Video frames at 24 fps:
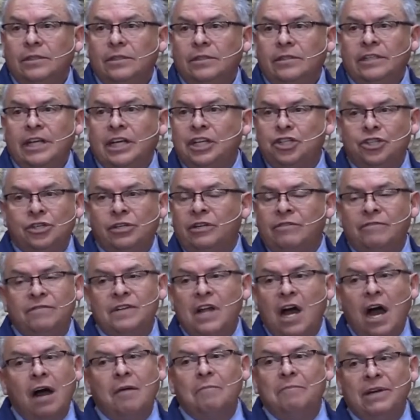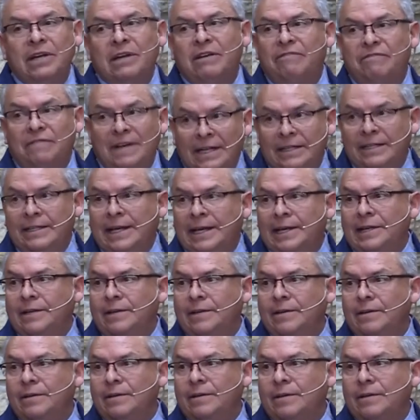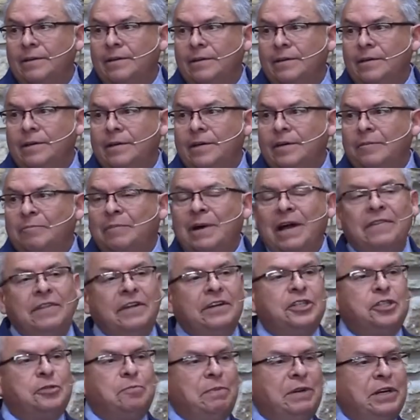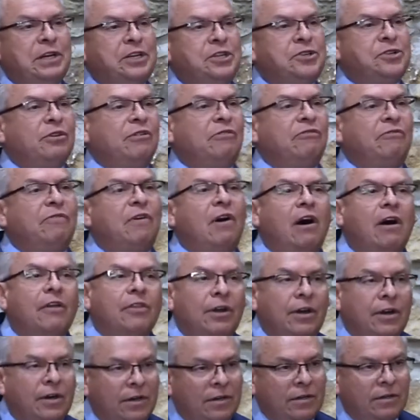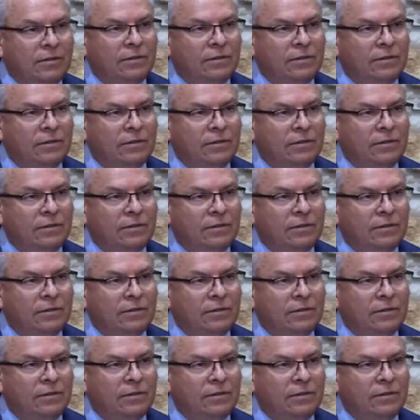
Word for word: they should have not been offended by their spiritual father